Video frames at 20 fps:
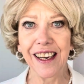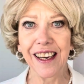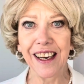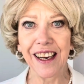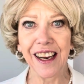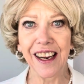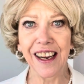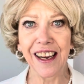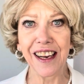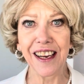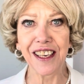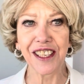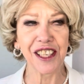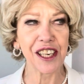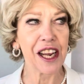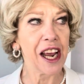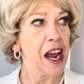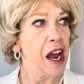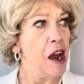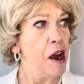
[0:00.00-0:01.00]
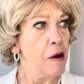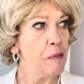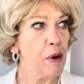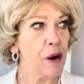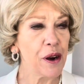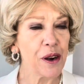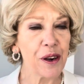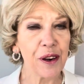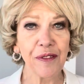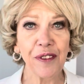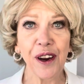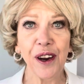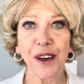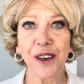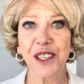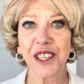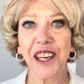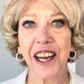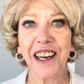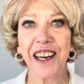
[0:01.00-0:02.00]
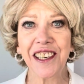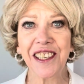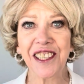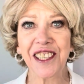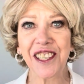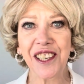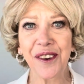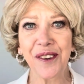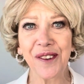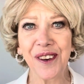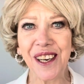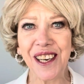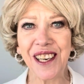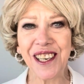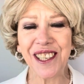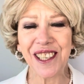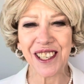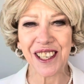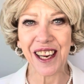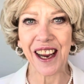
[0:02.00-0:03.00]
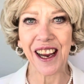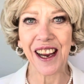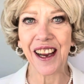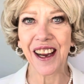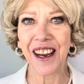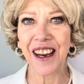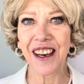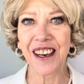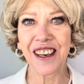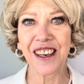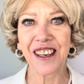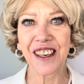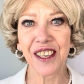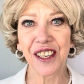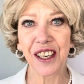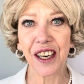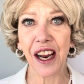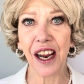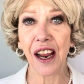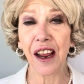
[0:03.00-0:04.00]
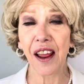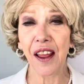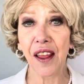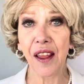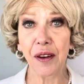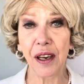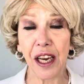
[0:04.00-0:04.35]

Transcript: yes, part of our tech series, and uh,